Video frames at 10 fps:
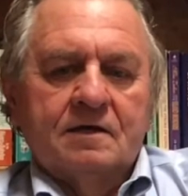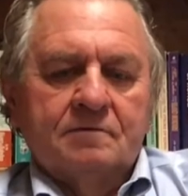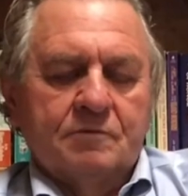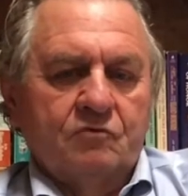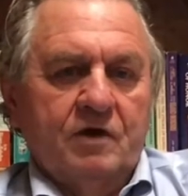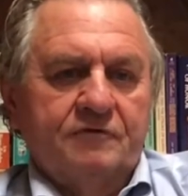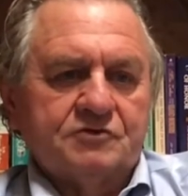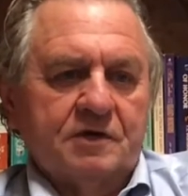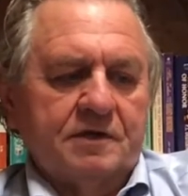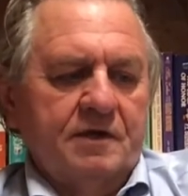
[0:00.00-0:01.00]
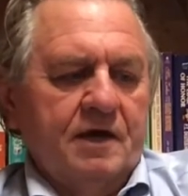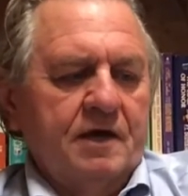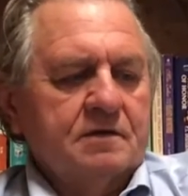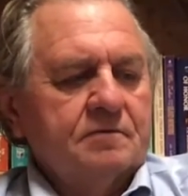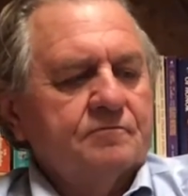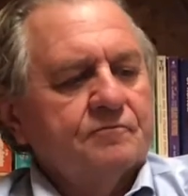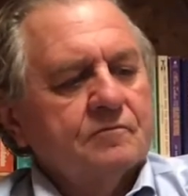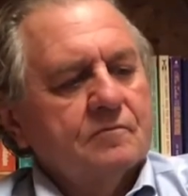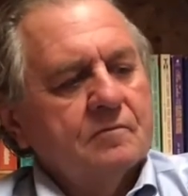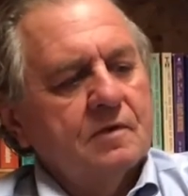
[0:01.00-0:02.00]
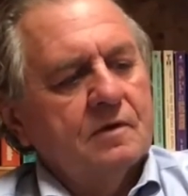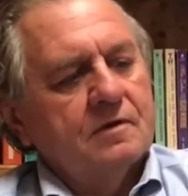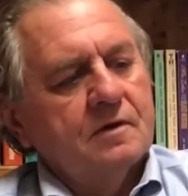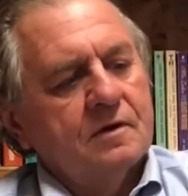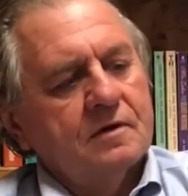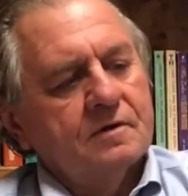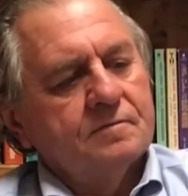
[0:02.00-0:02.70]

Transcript: My wife saw to that. And